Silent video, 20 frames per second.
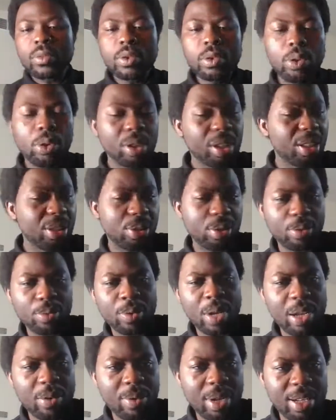Okay, so
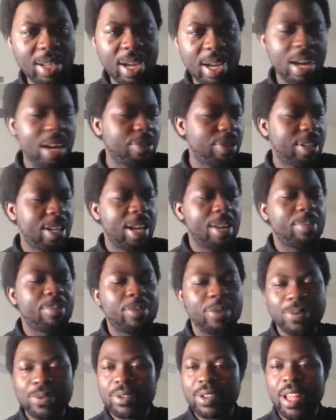how did I
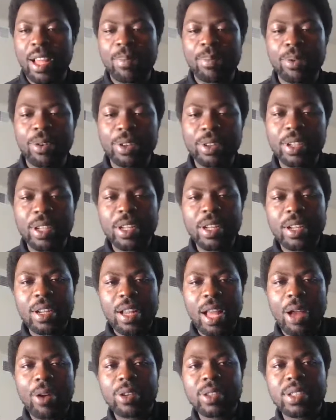move to that point?
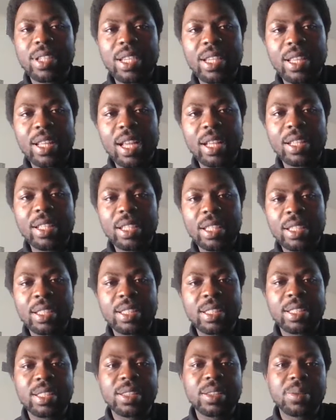I was saying that it
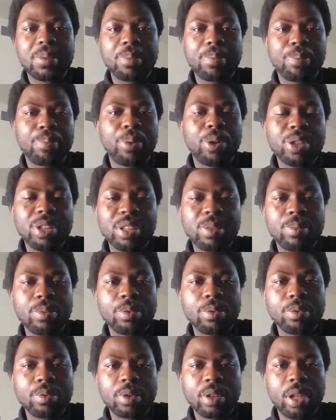is
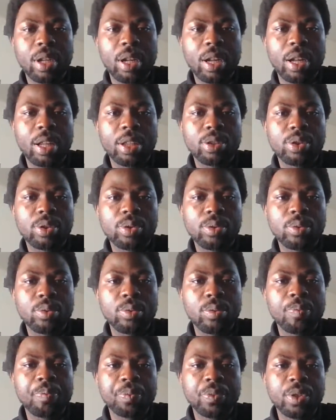possible
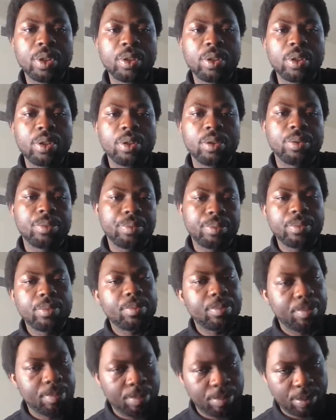to,
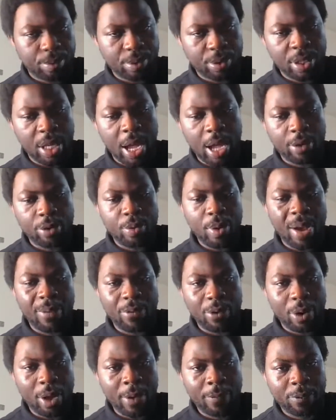yeah, you have
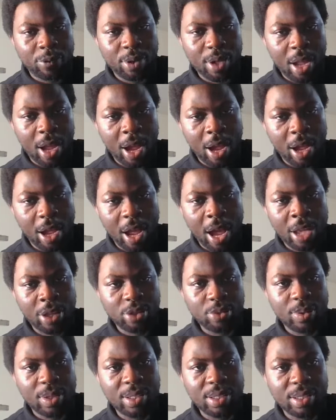your
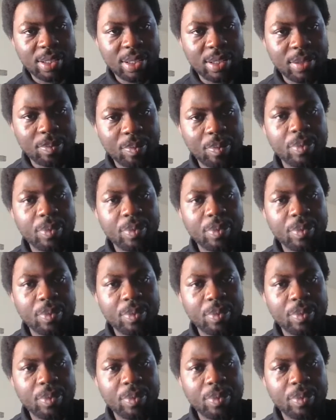I-20.